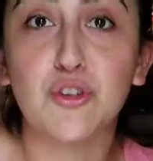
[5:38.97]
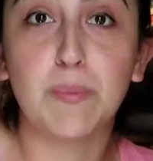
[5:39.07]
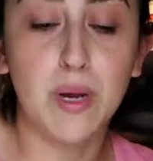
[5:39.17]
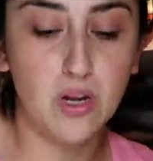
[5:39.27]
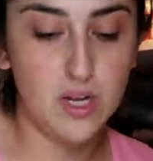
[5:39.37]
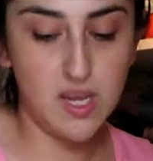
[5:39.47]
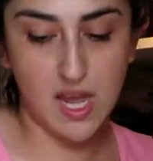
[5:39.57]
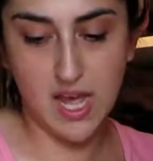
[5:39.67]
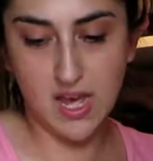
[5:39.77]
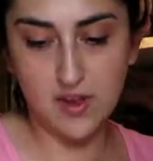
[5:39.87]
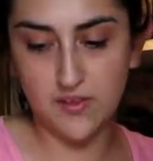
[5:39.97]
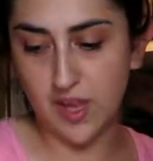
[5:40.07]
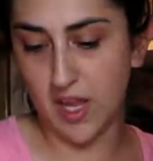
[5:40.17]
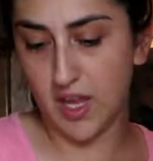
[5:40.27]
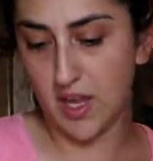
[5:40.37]
So apparently I have
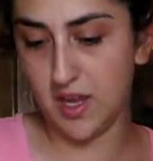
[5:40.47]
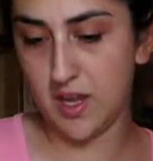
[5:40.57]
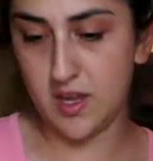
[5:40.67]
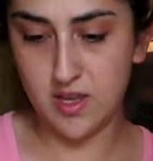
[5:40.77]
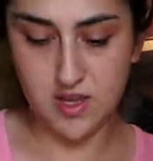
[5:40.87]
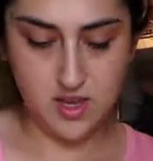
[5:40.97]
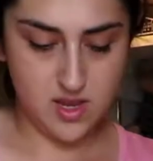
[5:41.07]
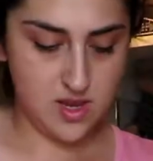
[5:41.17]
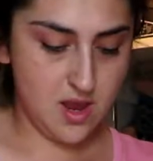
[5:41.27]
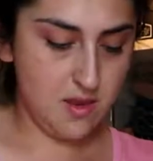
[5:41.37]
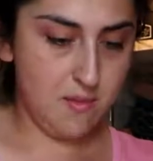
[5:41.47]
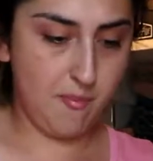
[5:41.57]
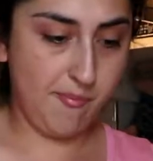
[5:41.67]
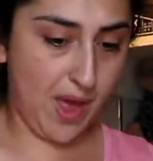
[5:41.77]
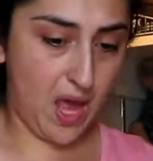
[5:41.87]
a
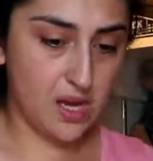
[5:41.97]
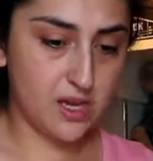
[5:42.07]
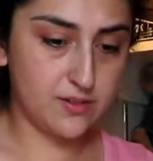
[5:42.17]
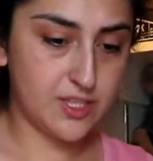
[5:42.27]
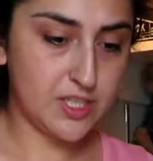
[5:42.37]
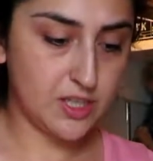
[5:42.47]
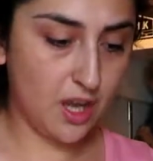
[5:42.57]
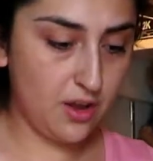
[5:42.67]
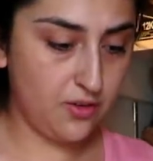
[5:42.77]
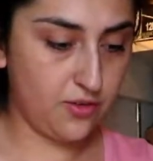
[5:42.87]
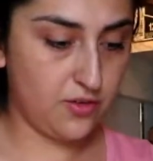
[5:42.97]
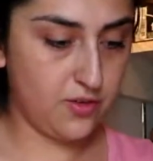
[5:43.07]
bag of stuff.